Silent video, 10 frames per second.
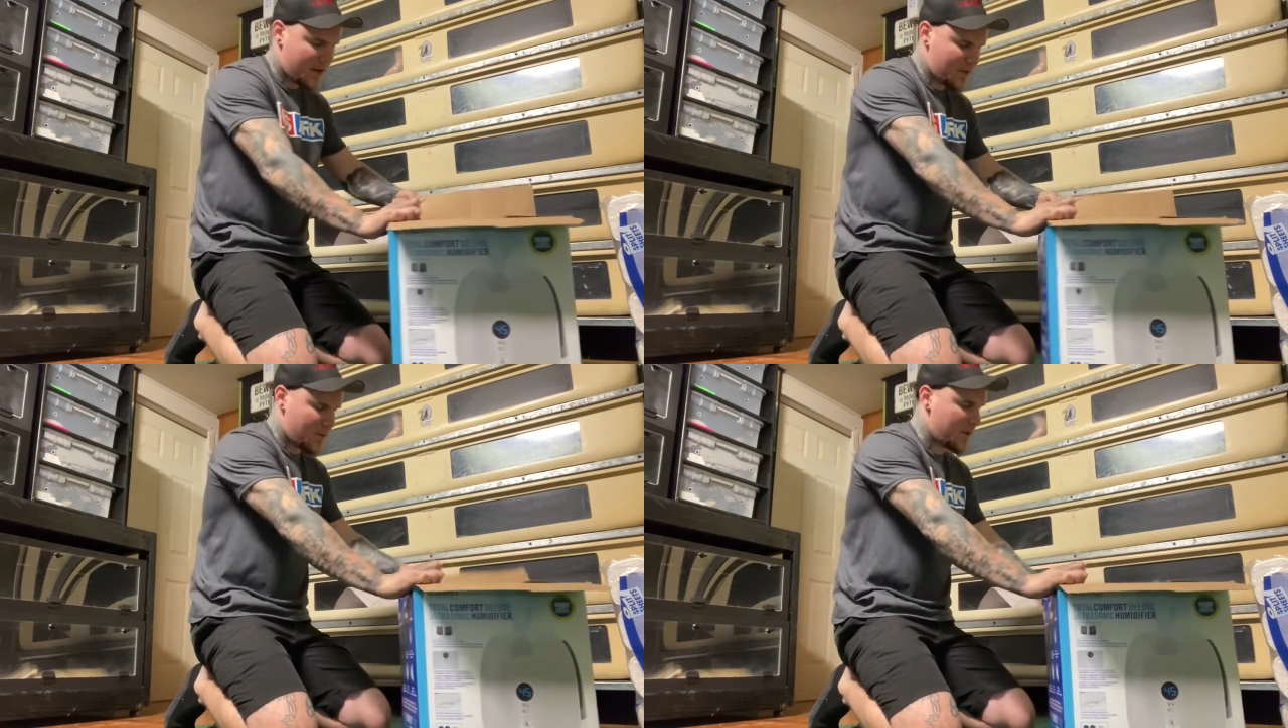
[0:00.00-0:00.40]

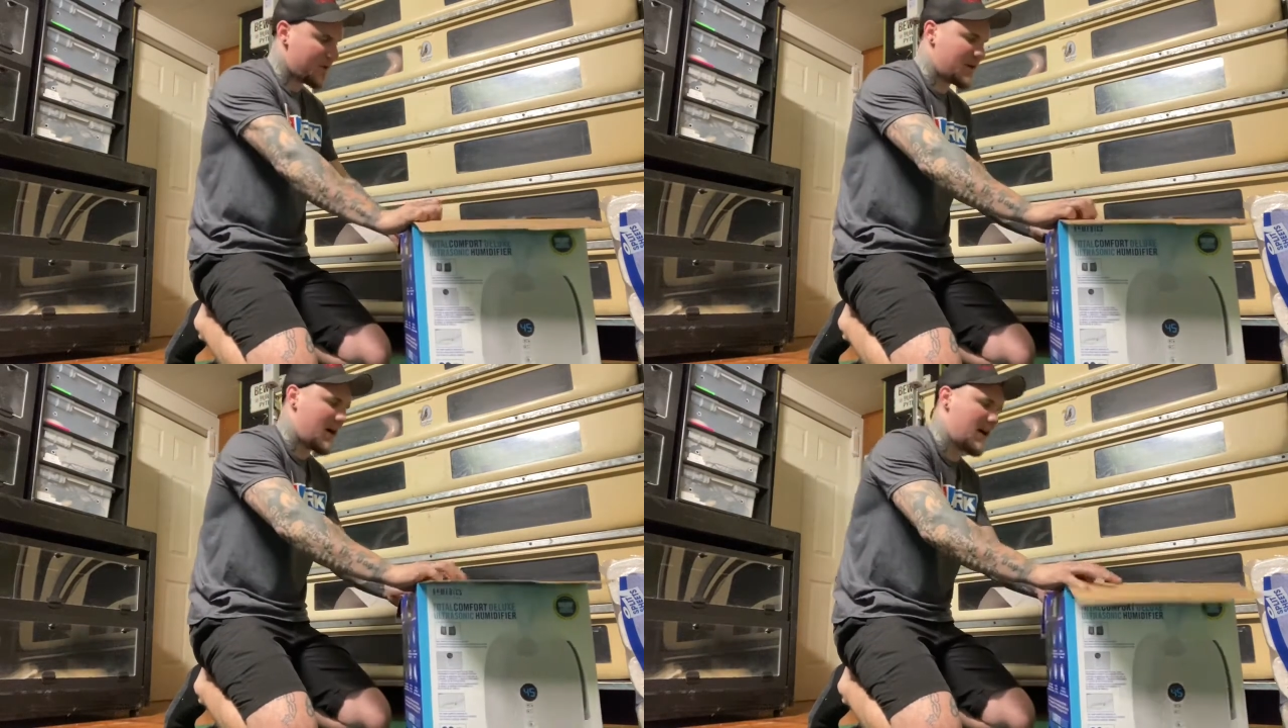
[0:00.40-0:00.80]
In the
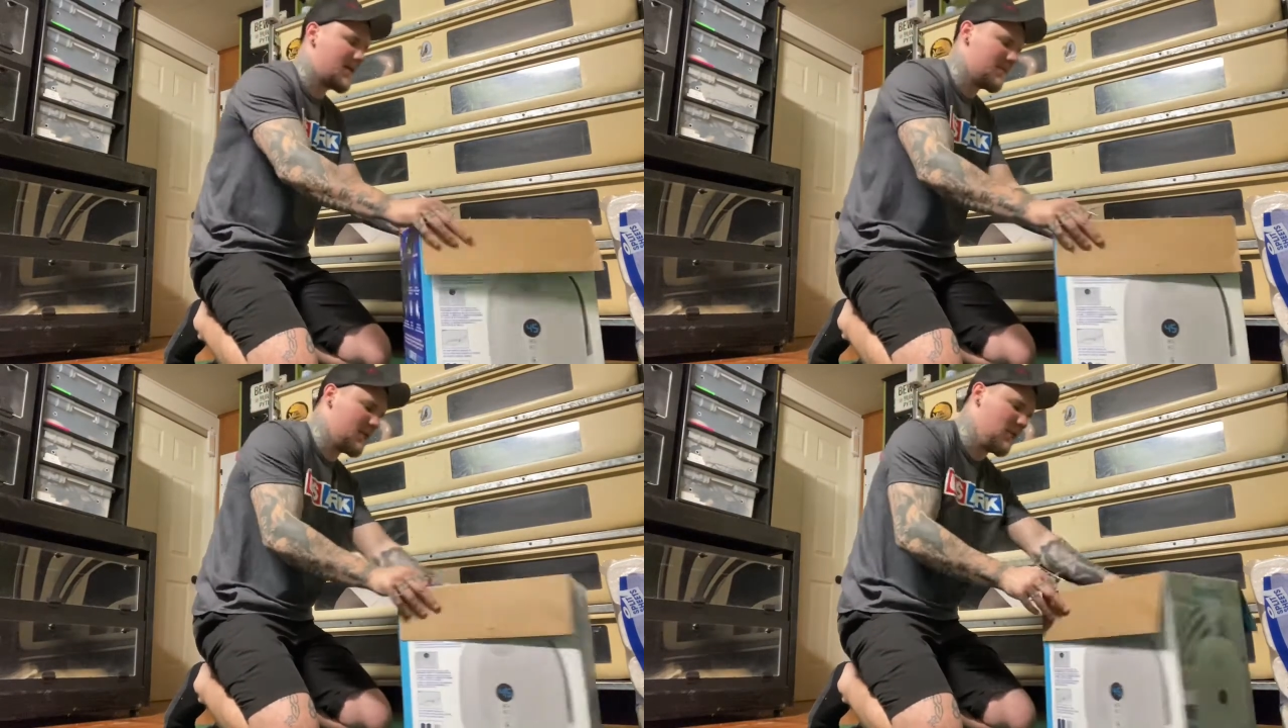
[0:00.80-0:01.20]

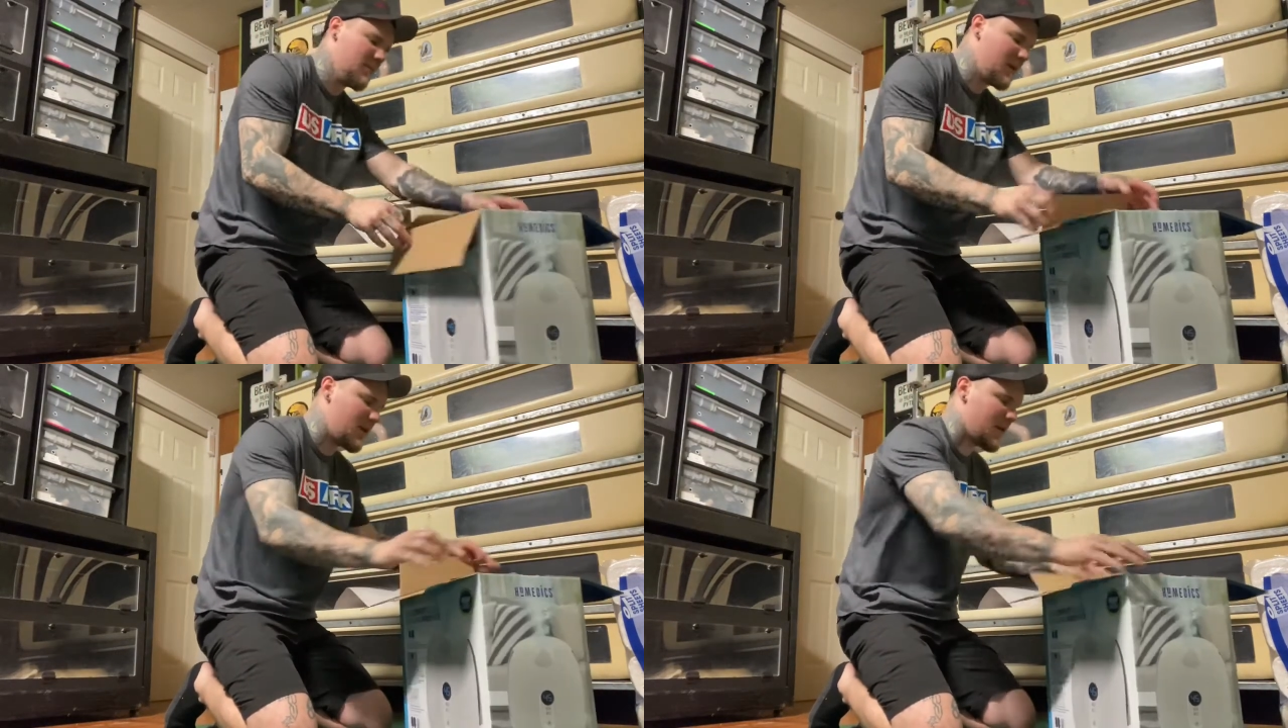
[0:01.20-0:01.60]
wintertime, the
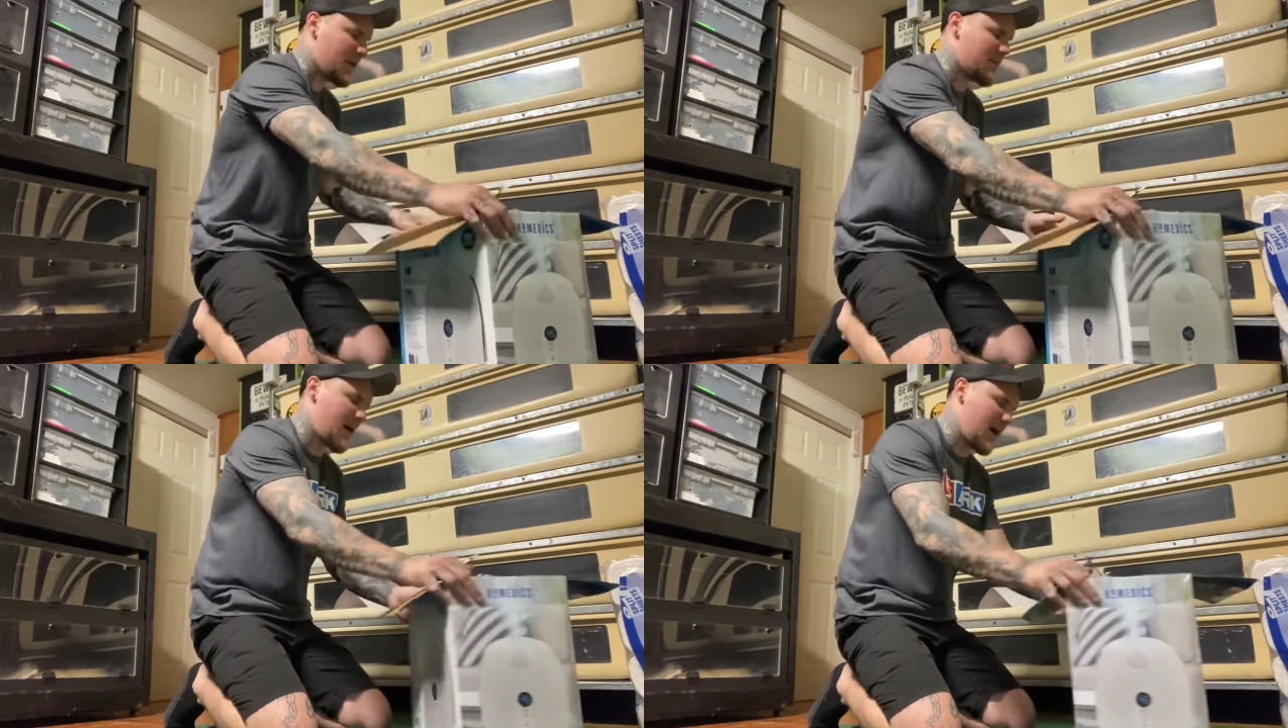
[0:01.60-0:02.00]
humidity
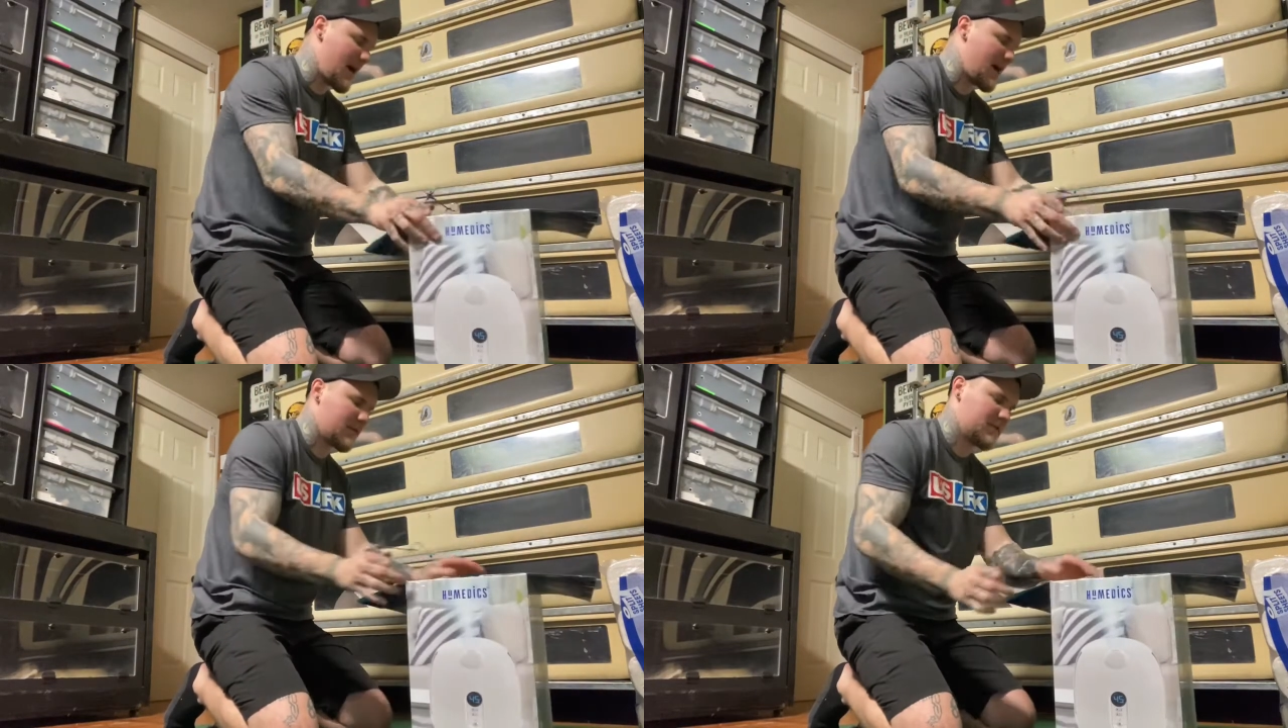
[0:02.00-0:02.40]
in my
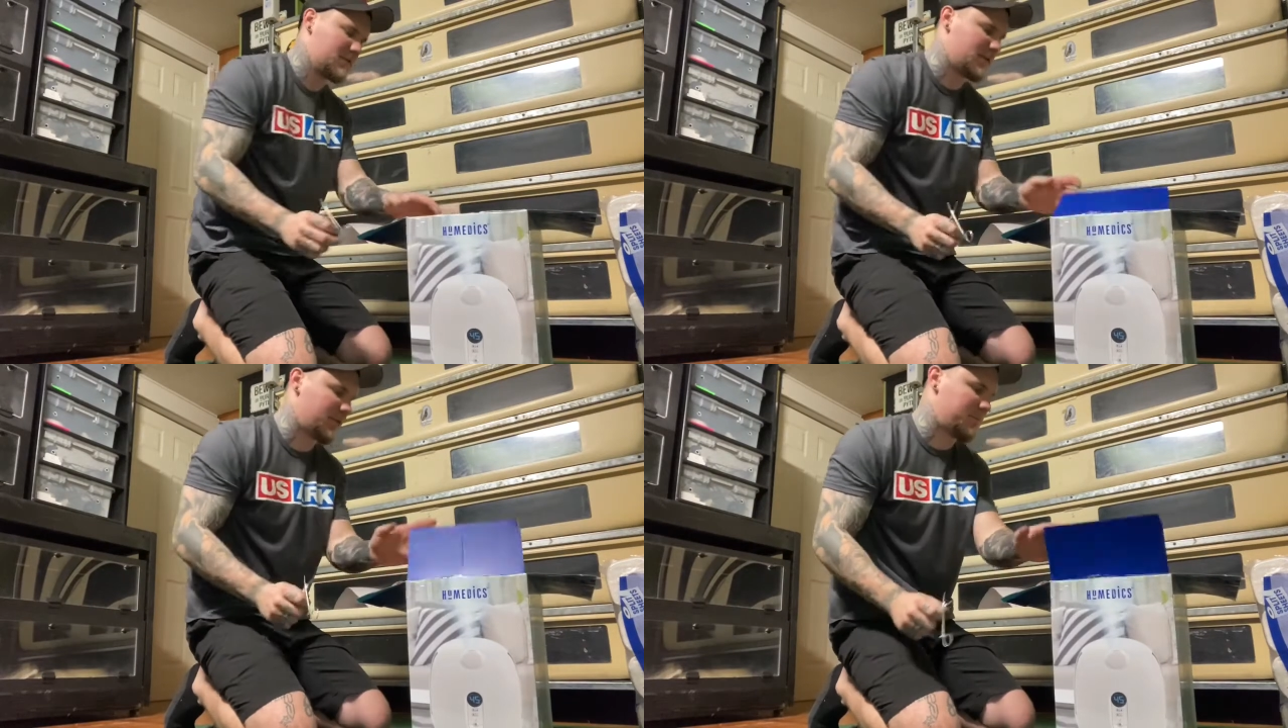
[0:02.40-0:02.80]
house
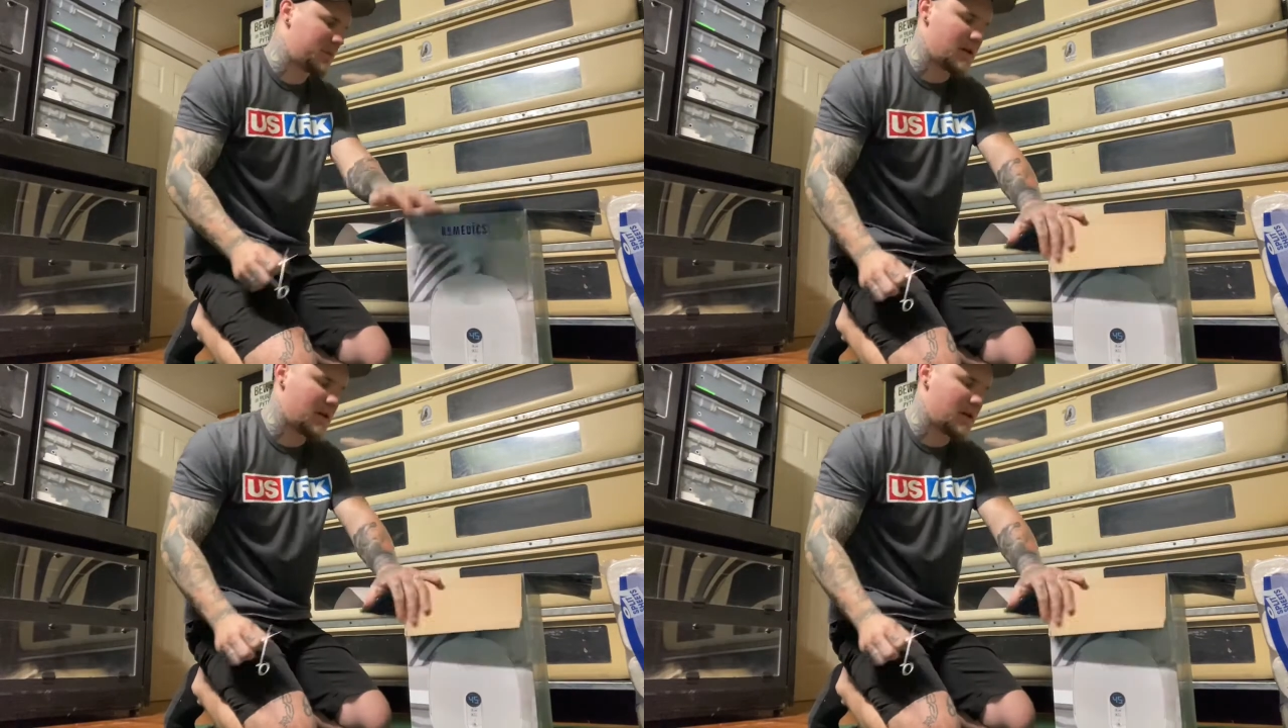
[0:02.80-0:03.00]
just